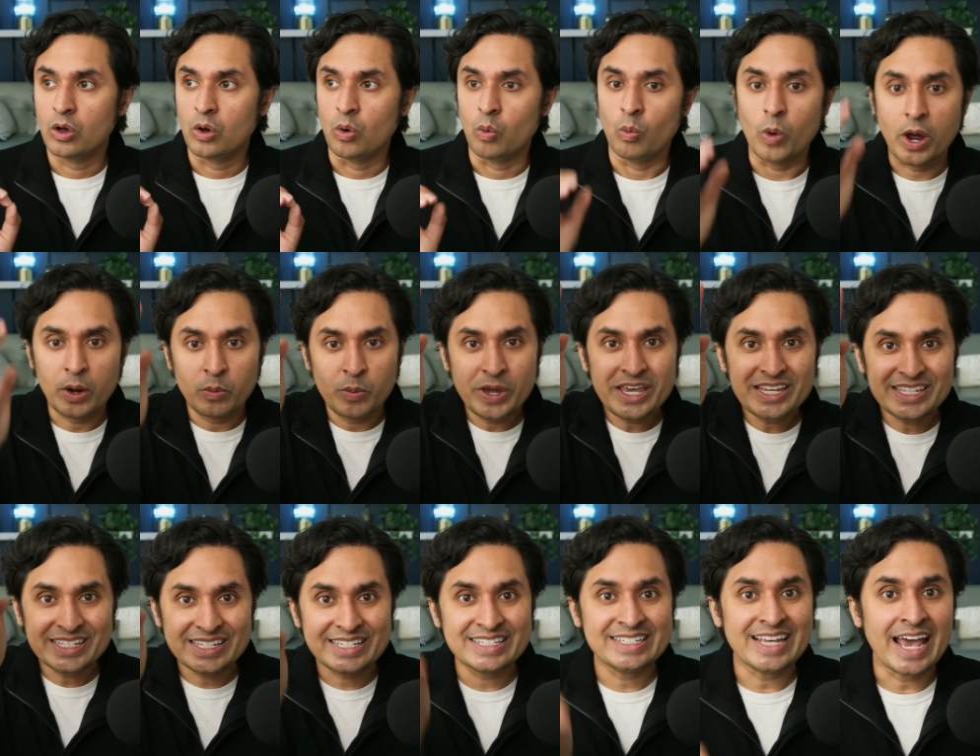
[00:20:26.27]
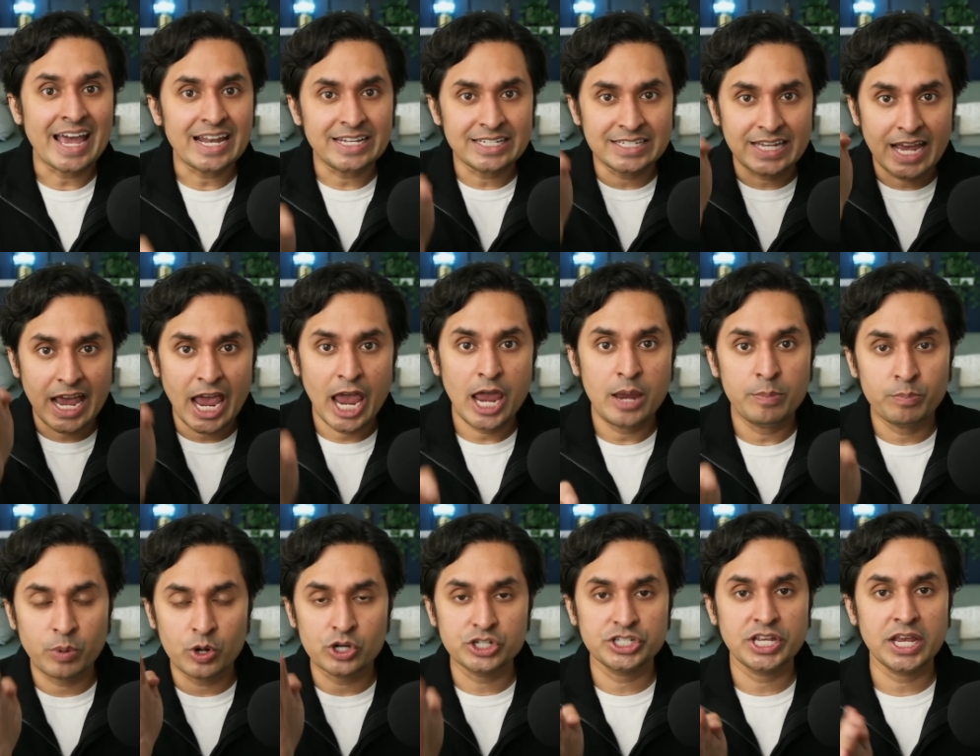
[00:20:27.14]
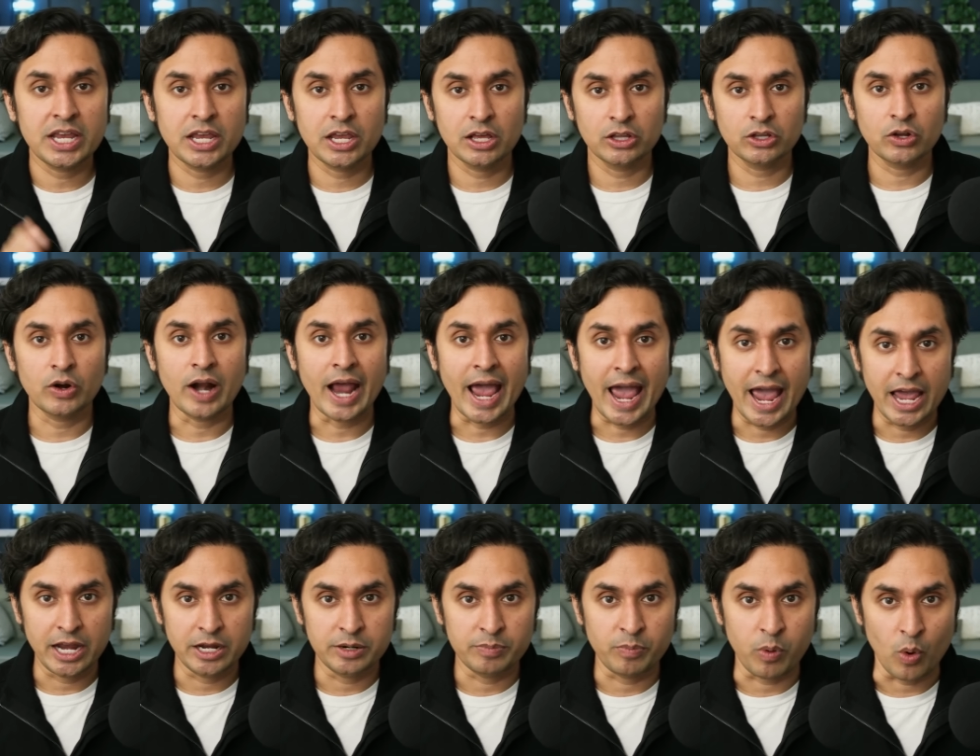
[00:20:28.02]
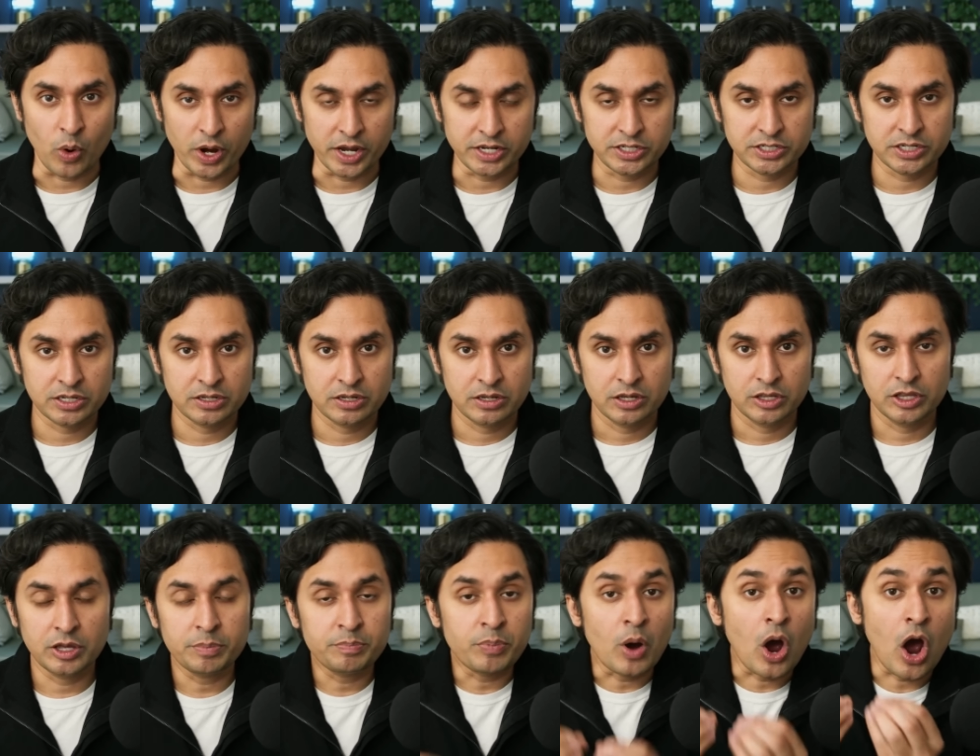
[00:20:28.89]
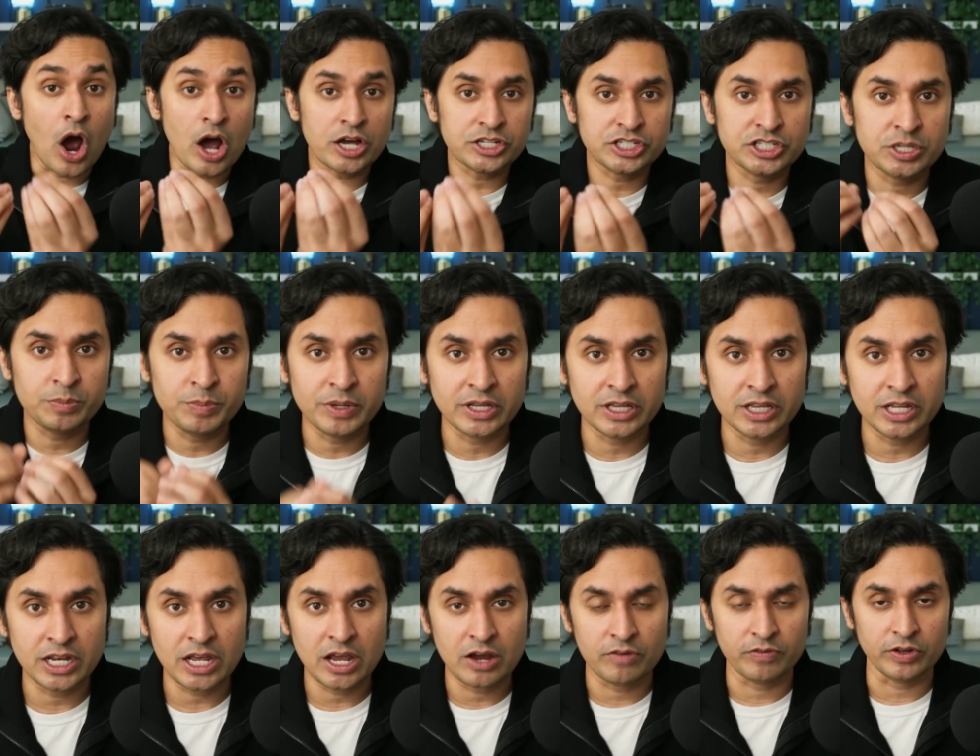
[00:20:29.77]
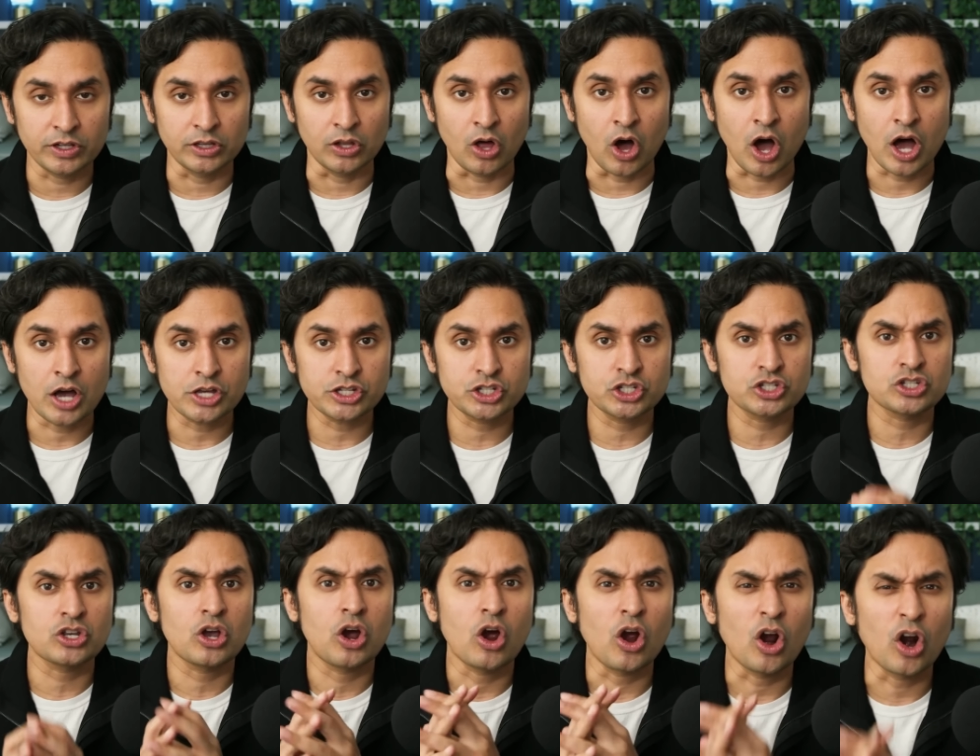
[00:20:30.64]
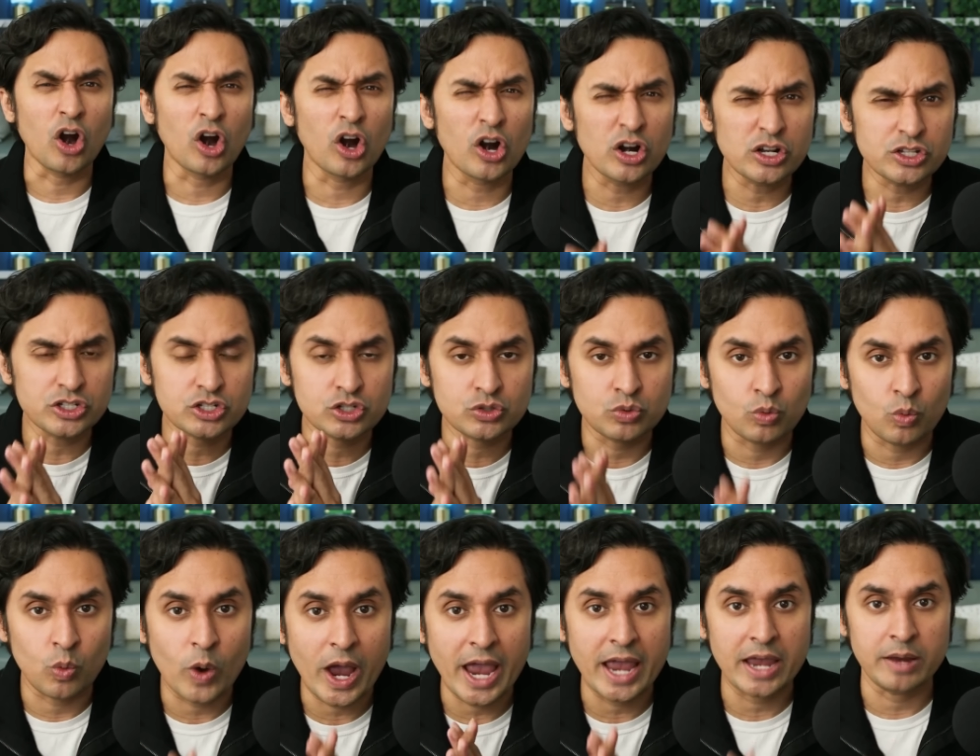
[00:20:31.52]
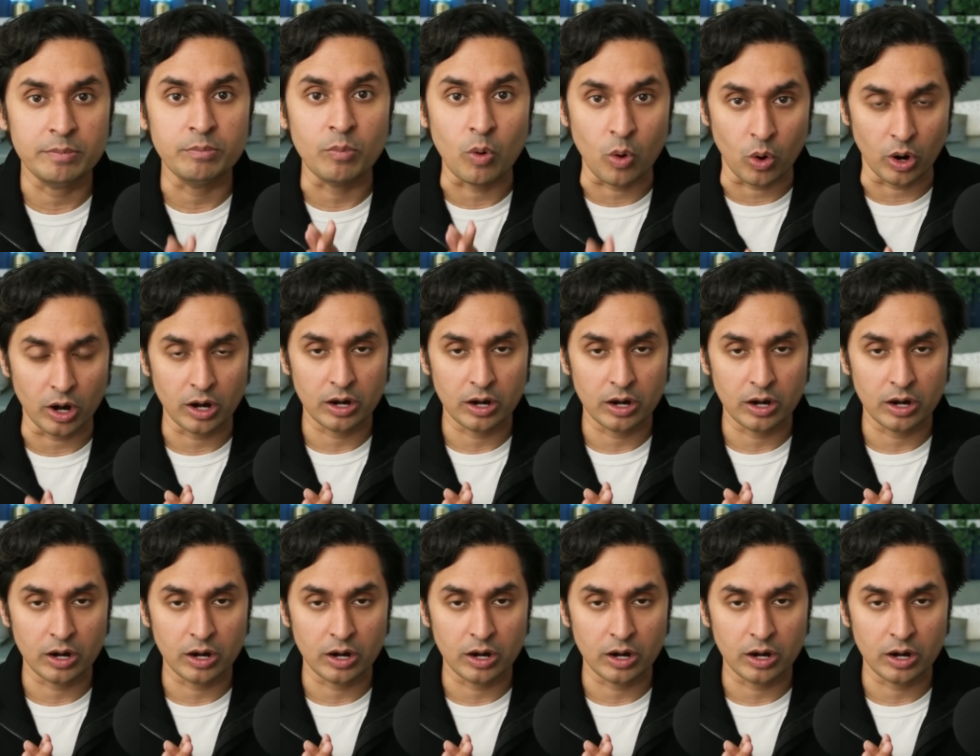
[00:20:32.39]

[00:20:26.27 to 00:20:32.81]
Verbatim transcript: When we set a particular endpoint, the possibility of a loss hurts way more.